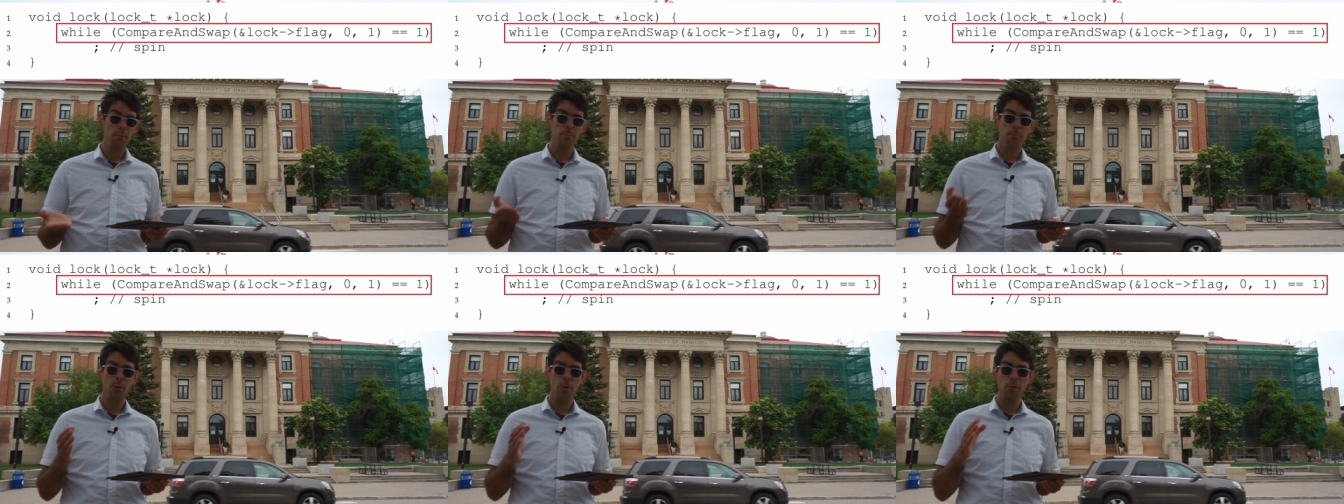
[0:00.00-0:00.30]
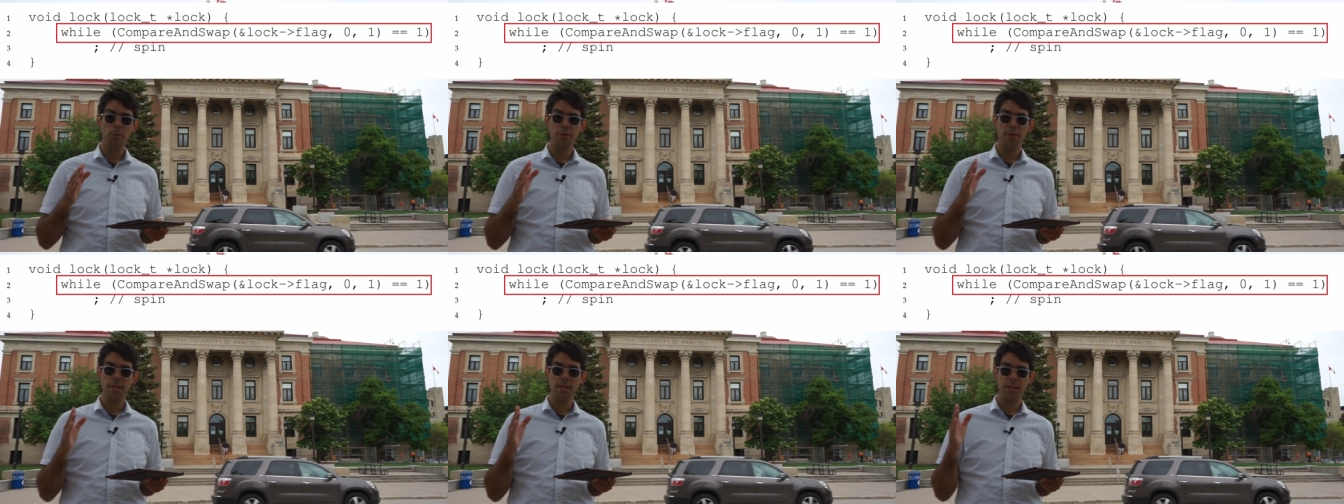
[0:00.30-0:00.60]

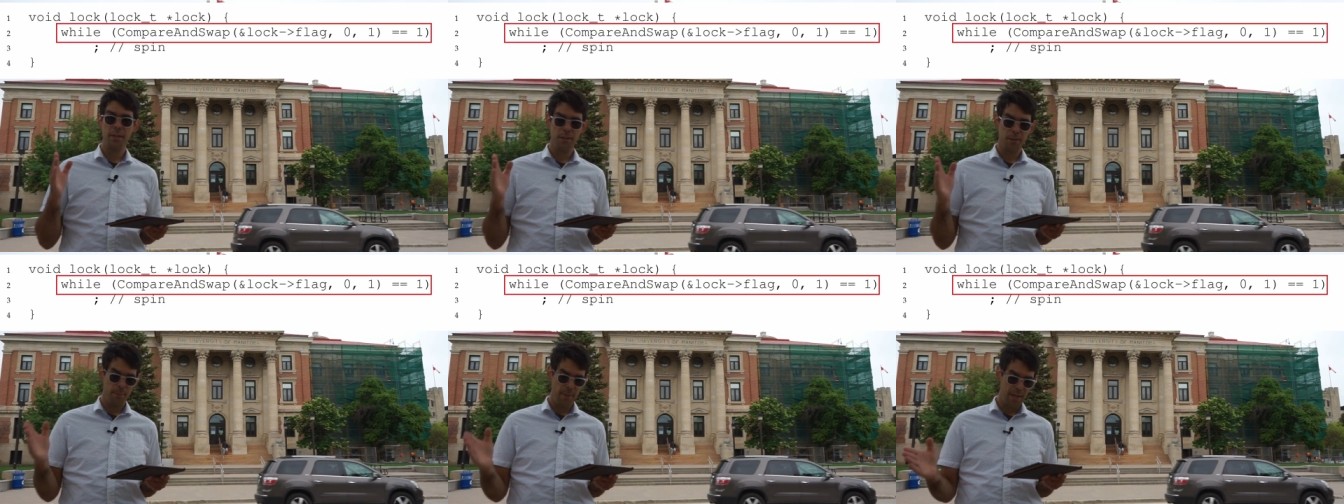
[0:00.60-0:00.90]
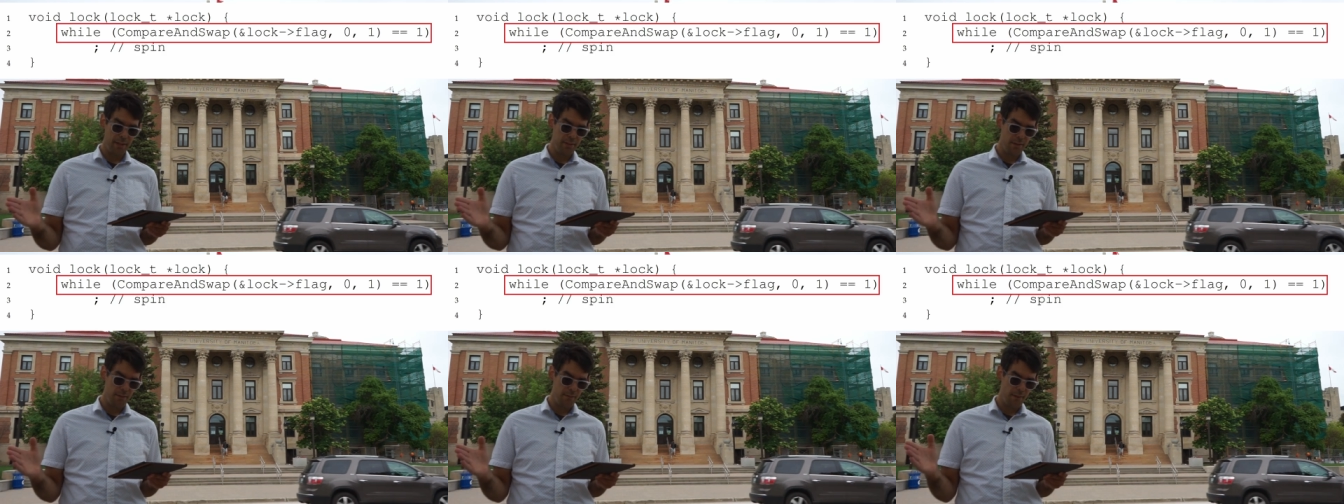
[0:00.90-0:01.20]
Both the
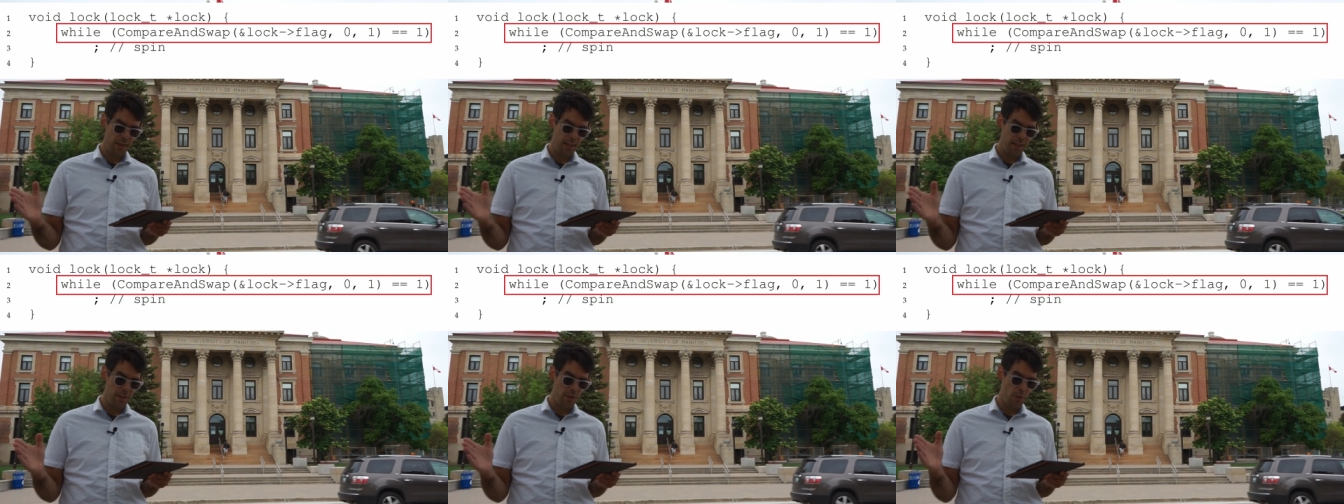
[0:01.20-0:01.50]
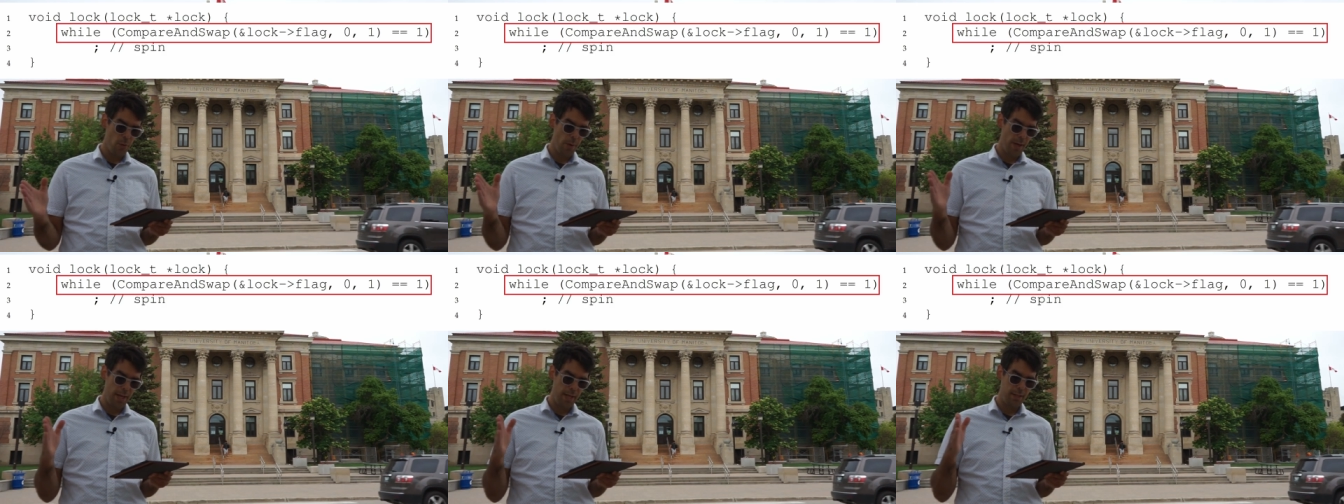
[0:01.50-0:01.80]
expected
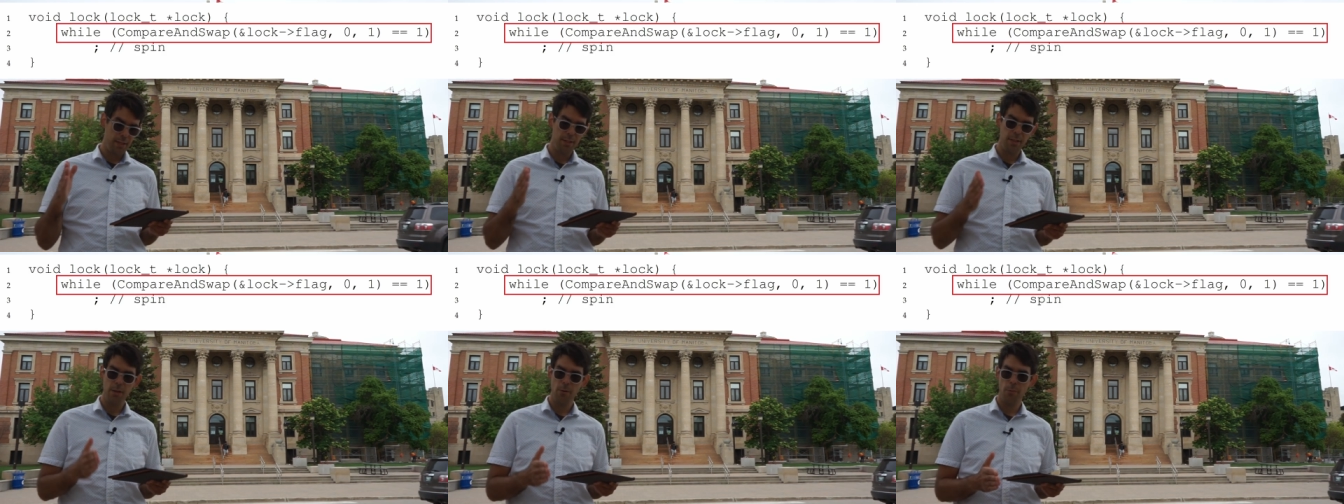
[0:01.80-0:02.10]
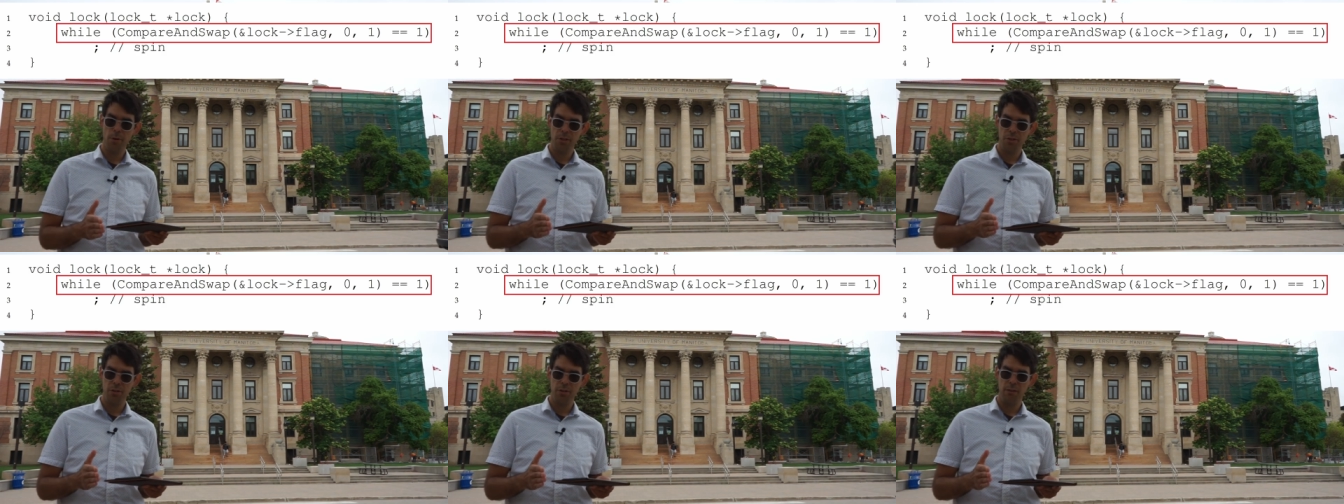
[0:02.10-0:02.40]
value and the
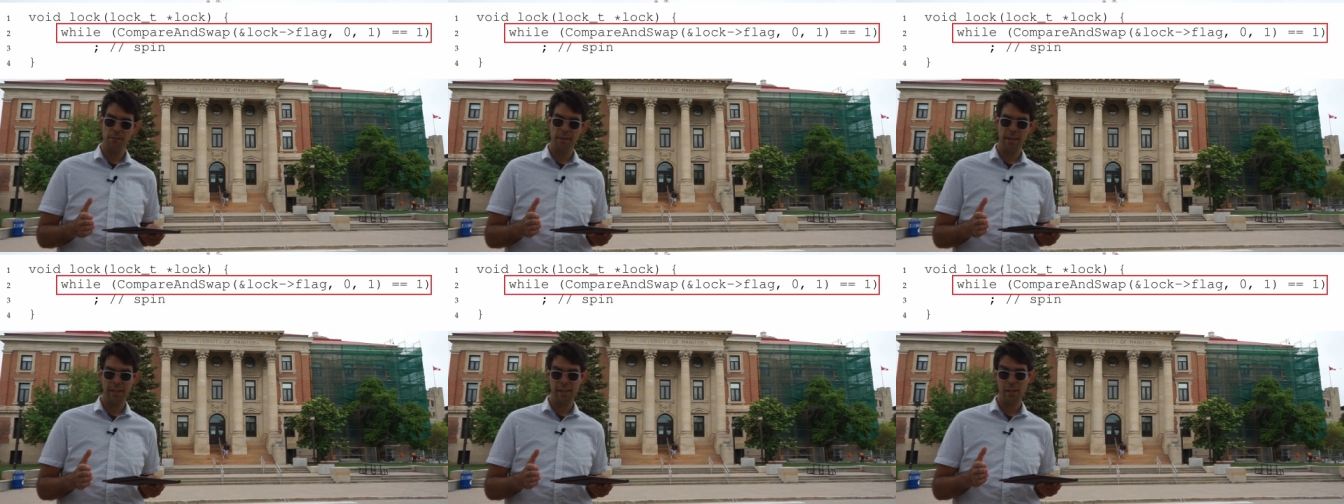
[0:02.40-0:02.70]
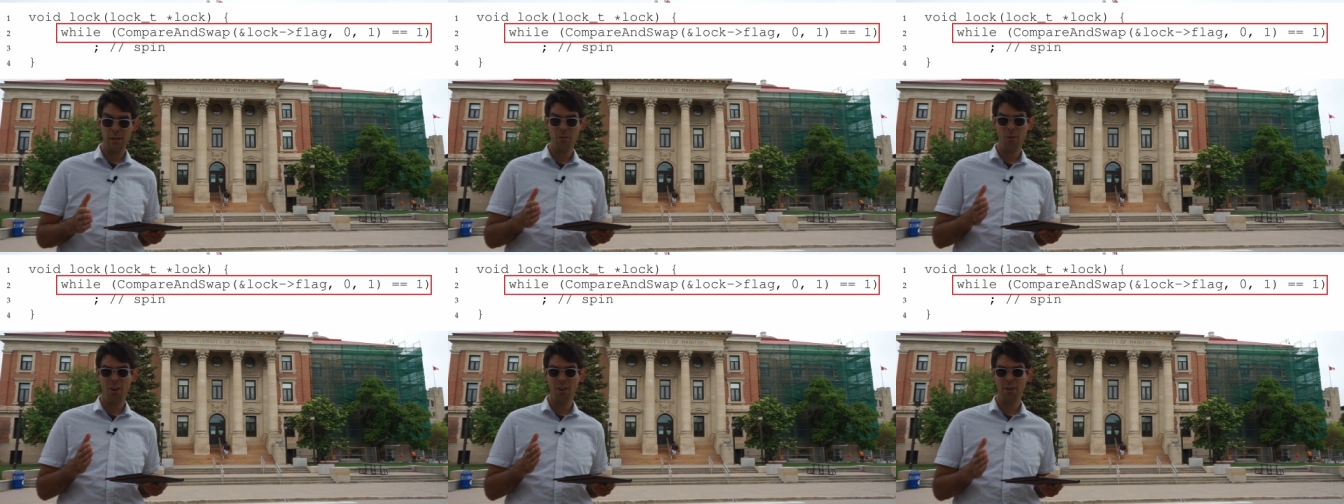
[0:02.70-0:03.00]
original
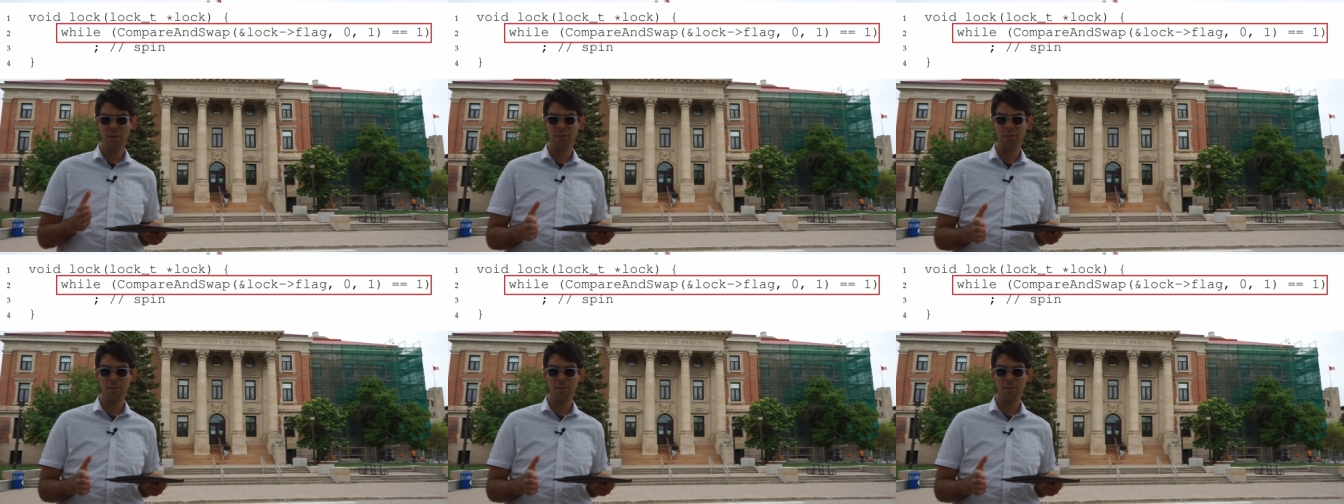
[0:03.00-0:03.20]
value are